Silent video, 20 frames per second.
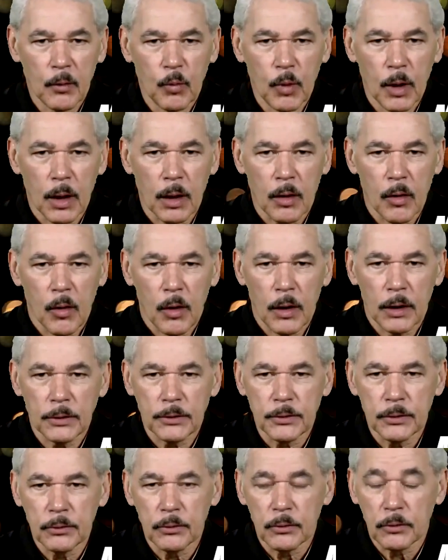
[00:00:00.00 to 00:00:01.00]
We're
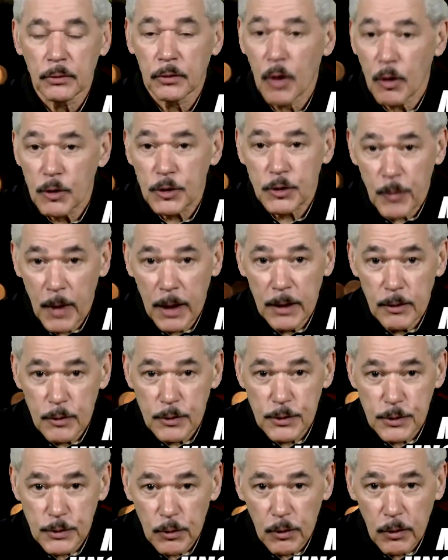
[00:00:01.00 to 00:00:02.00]
going to ghostwrite
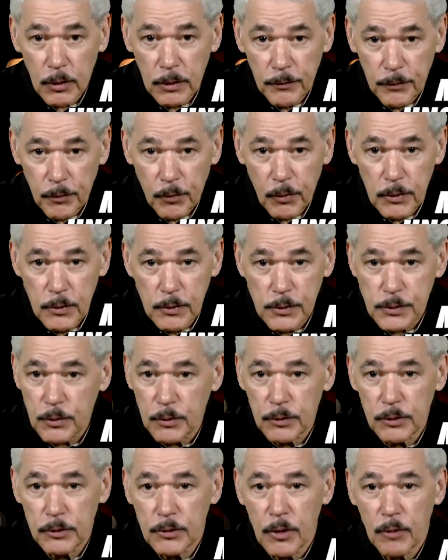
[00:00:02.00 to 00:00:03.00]
your story for you
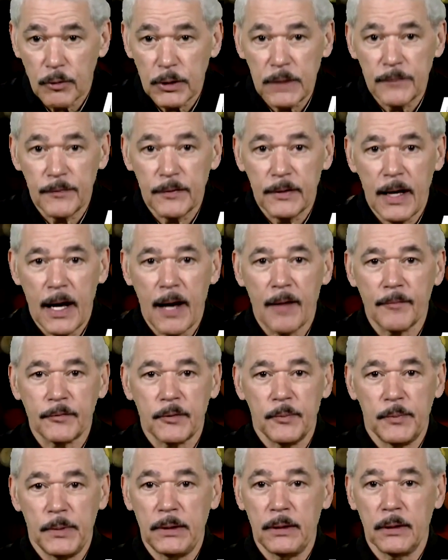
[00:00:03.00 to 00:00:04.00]
so you don't even
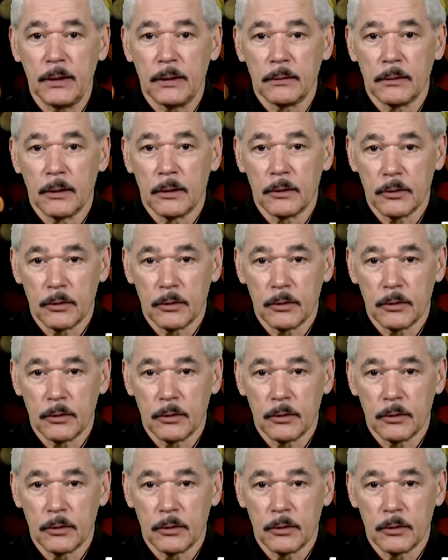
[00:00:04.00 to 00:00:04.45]
have to be a